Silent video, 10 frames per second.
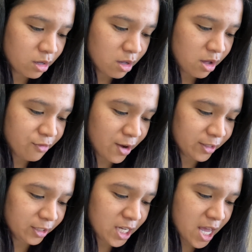
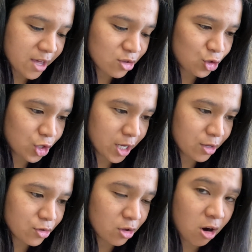Finally,
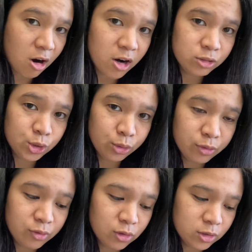SJs are
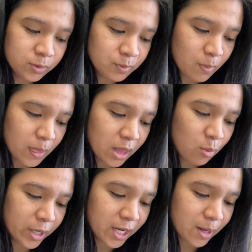dutiful
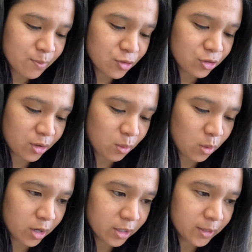when it comes to their
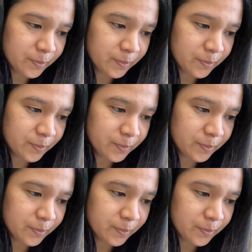work,